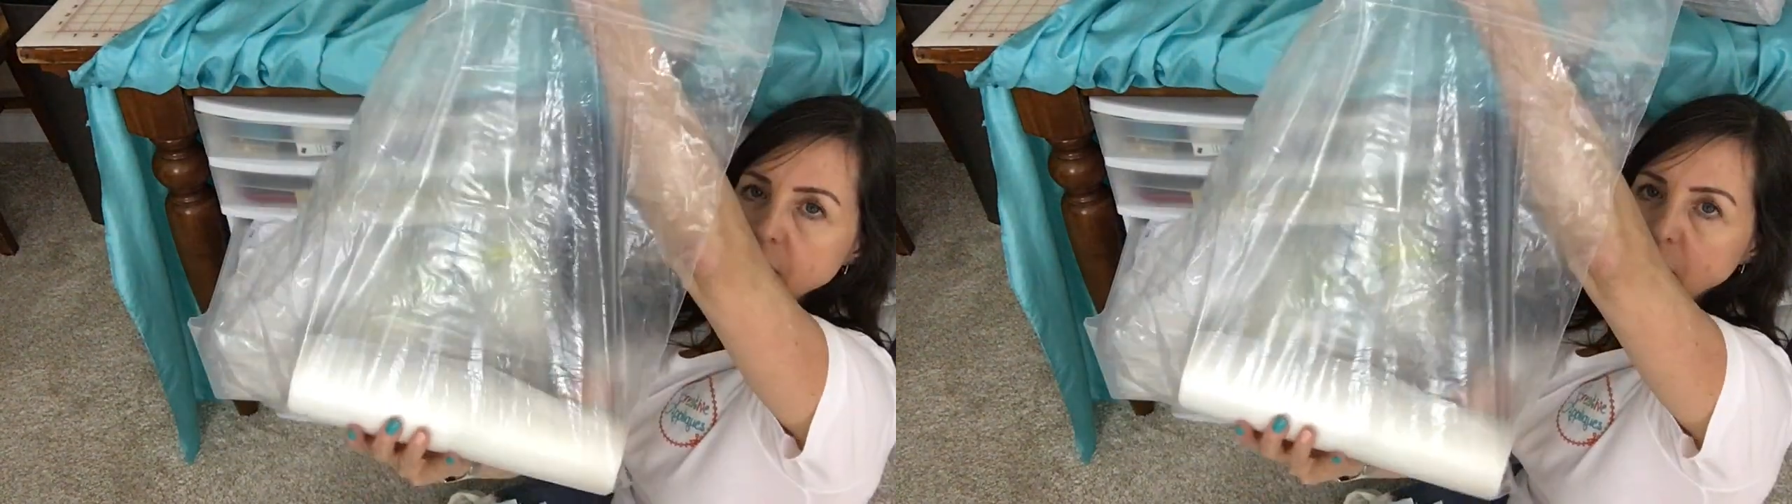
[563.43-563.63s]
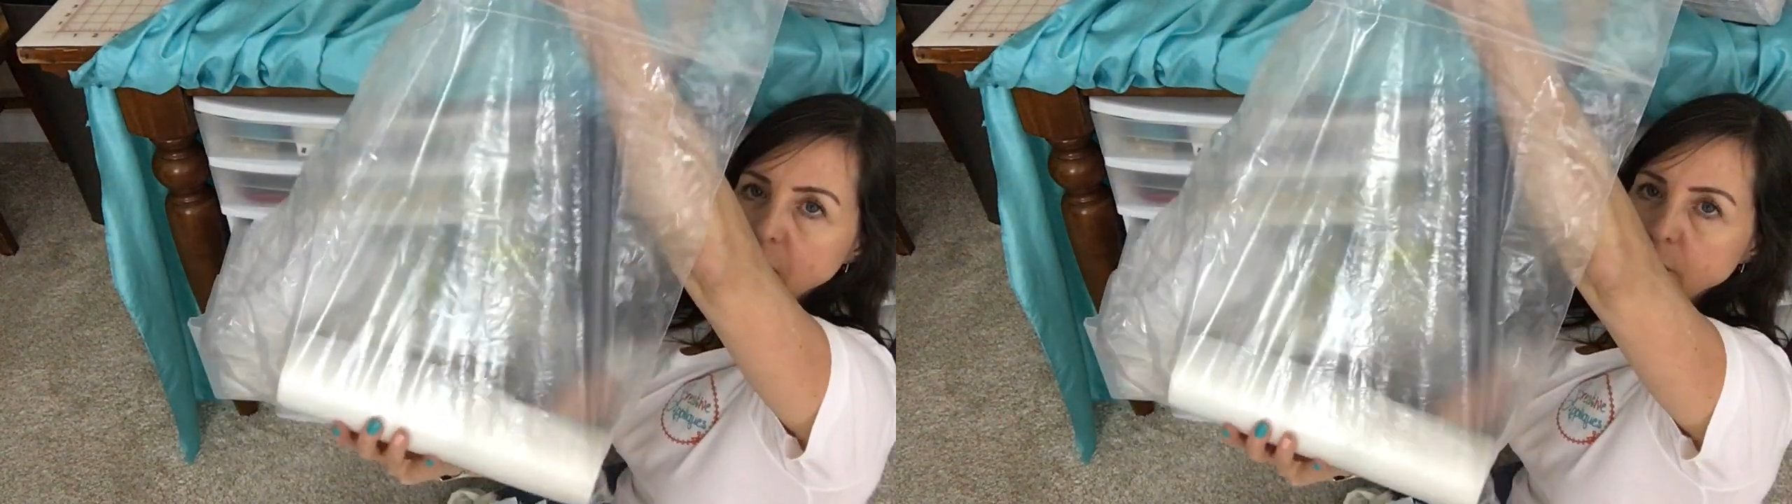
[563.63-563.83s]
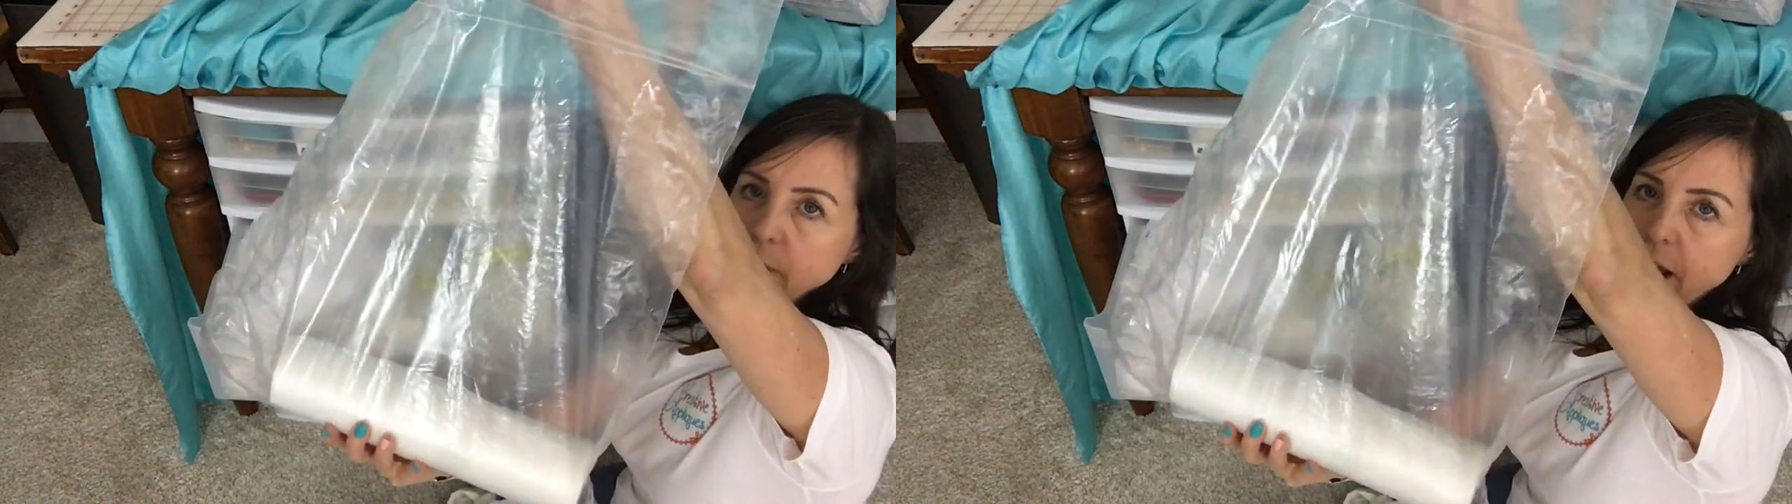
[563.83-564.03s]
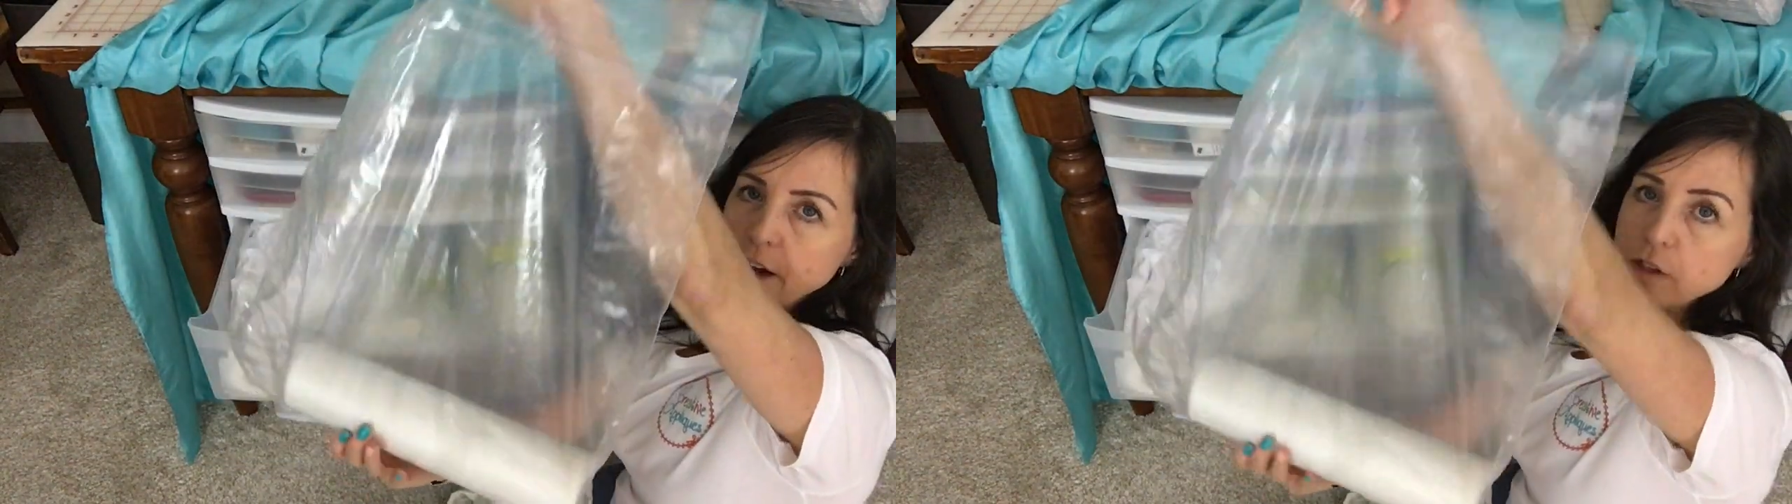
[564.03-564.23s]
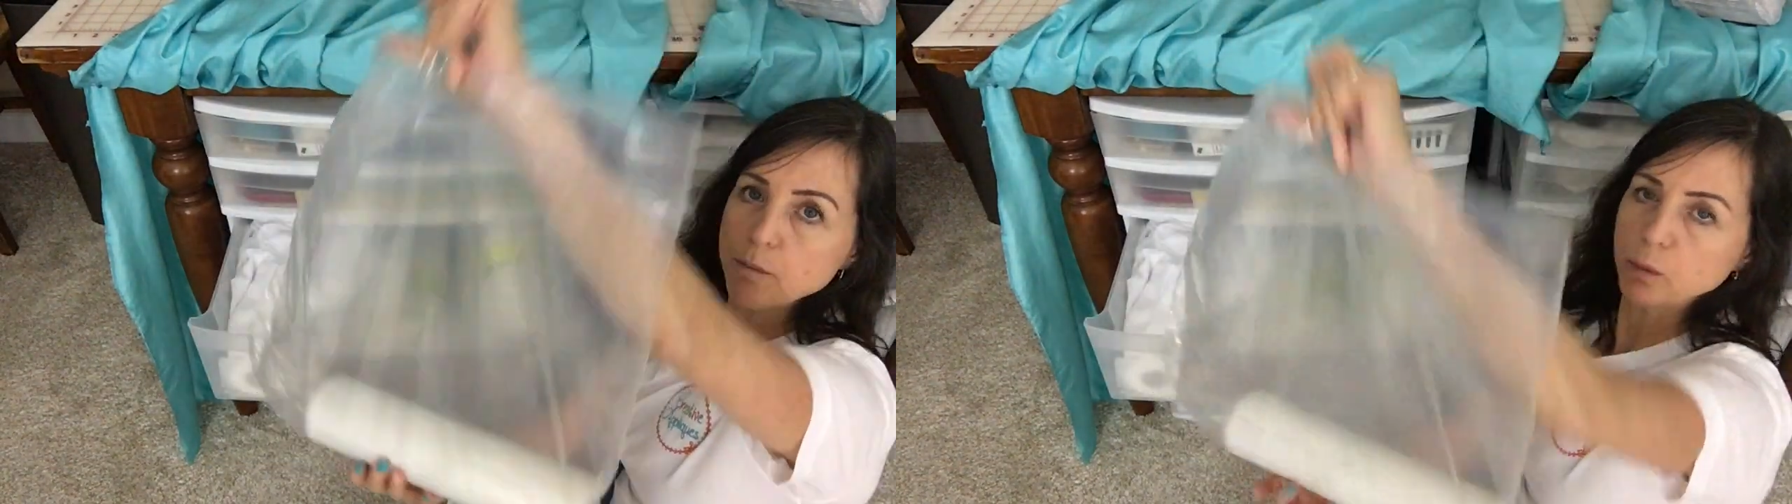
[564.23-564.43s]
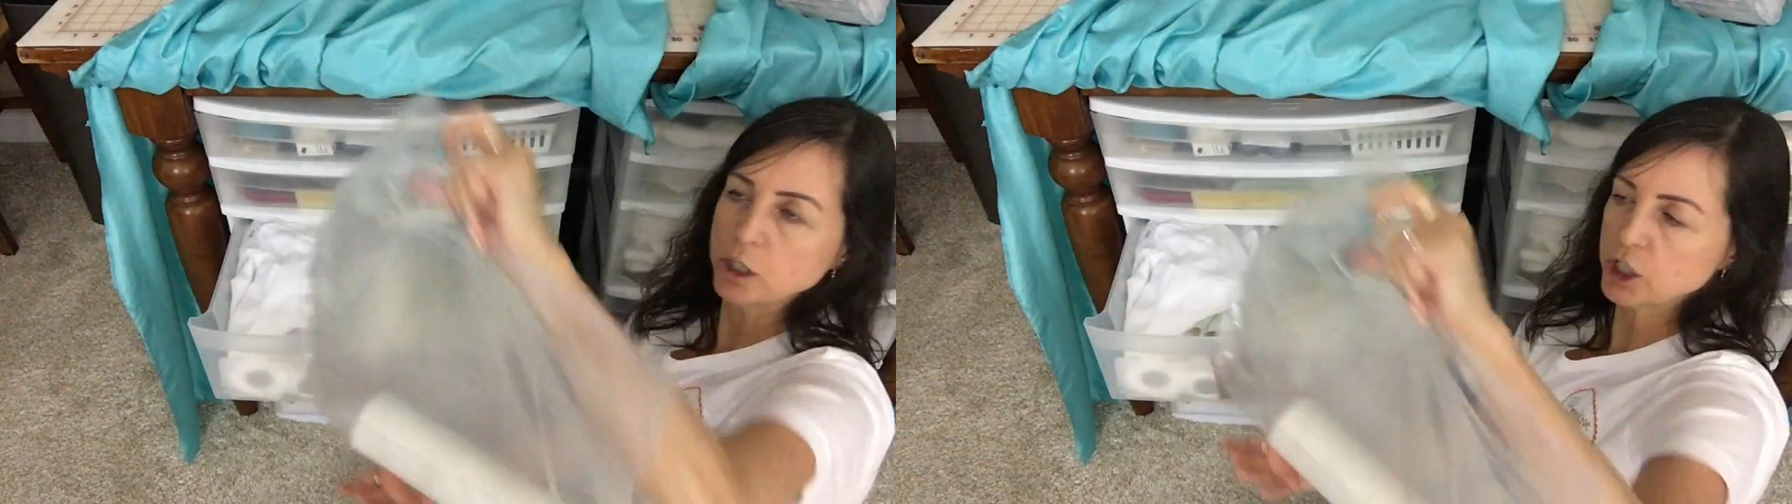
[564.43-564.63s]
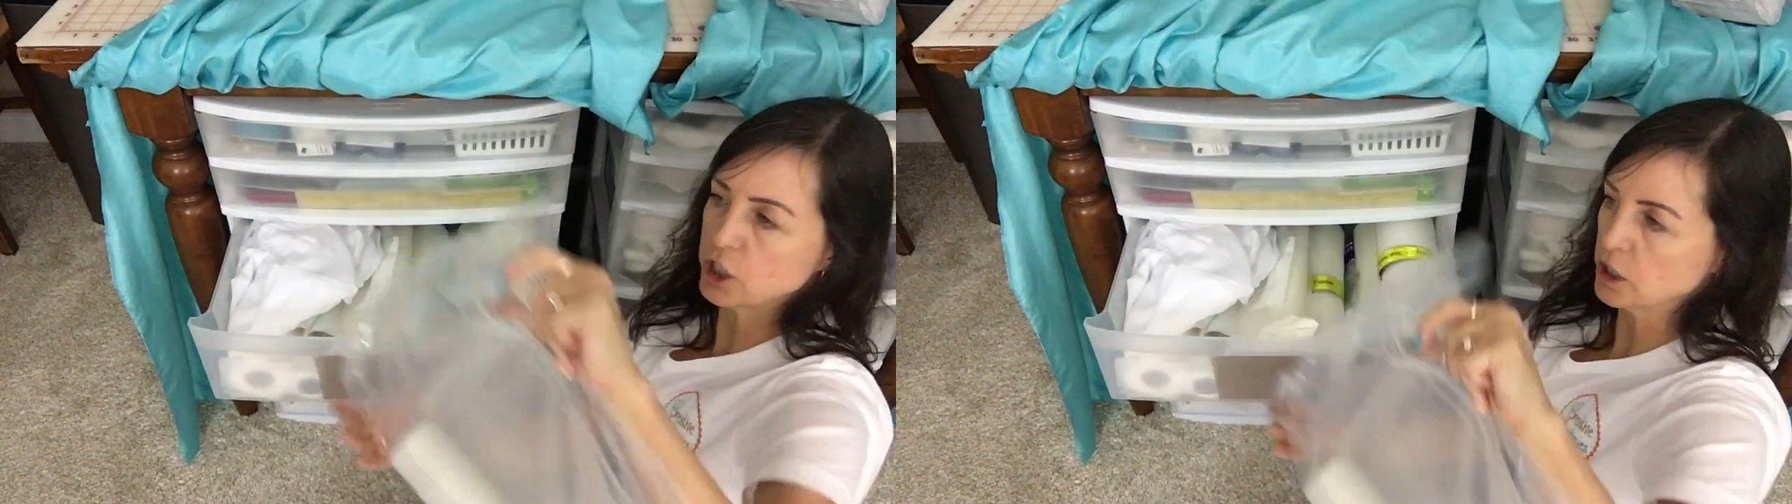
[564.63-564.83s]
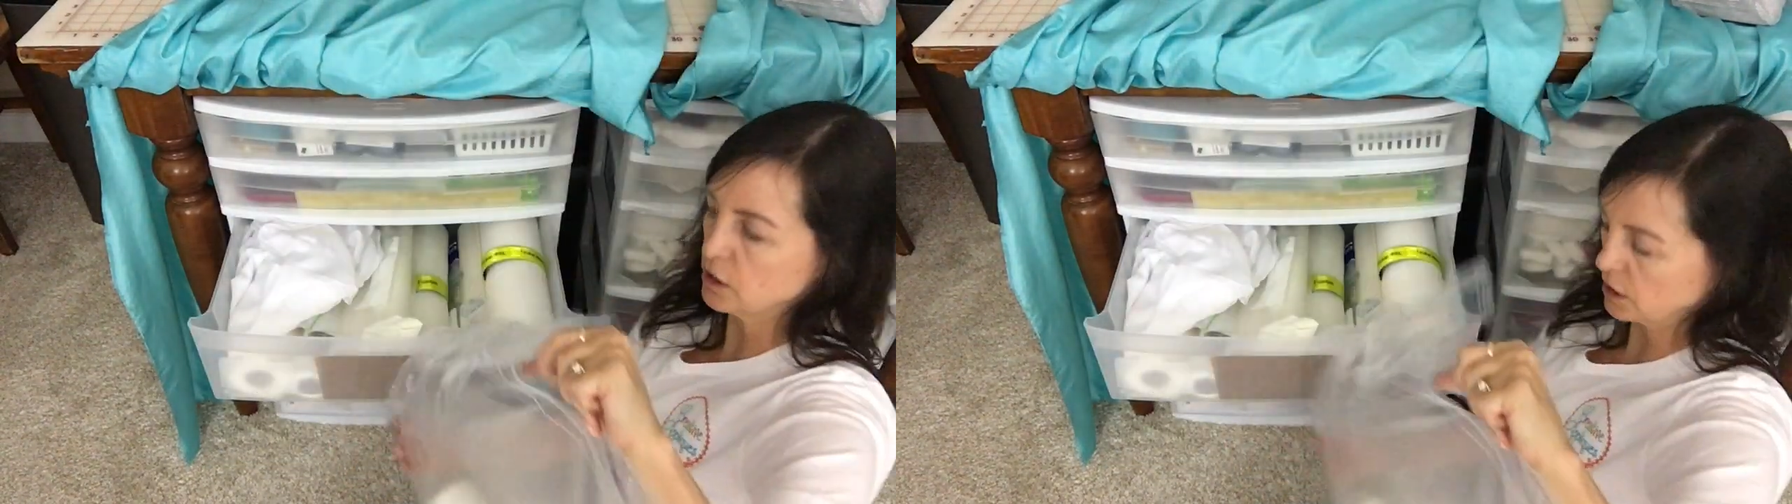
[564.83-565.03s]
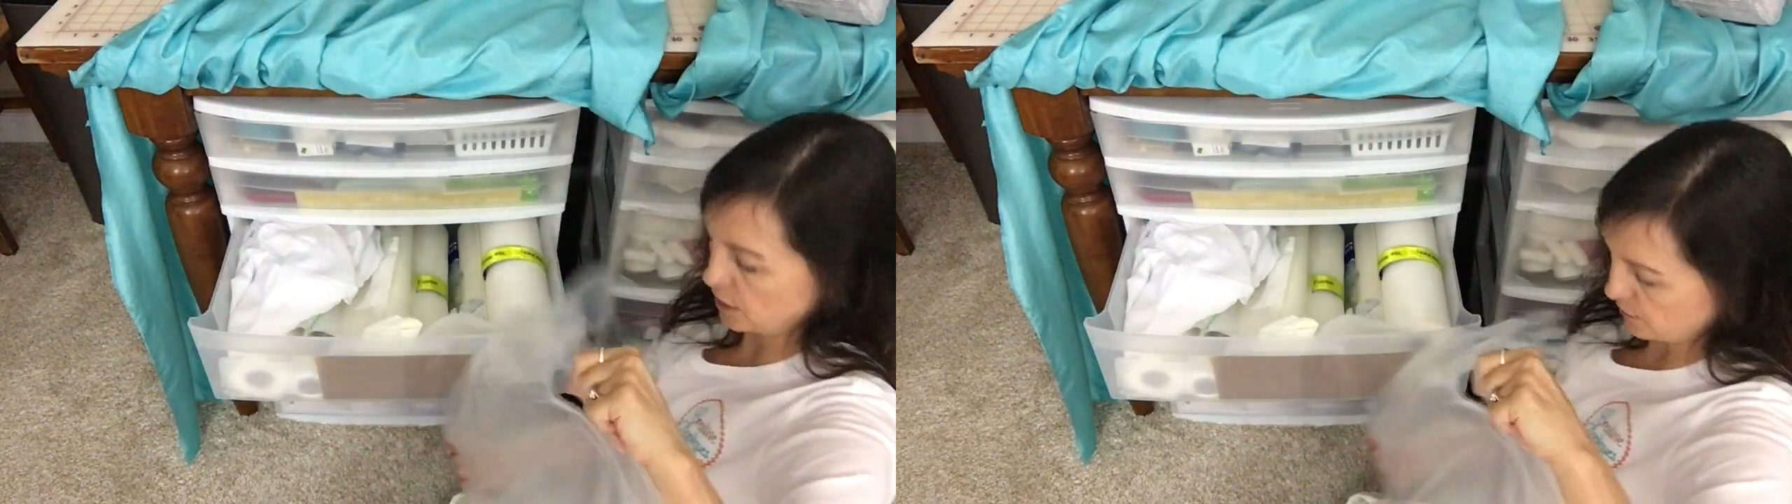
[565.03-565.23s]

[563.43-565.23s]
out of the moisture and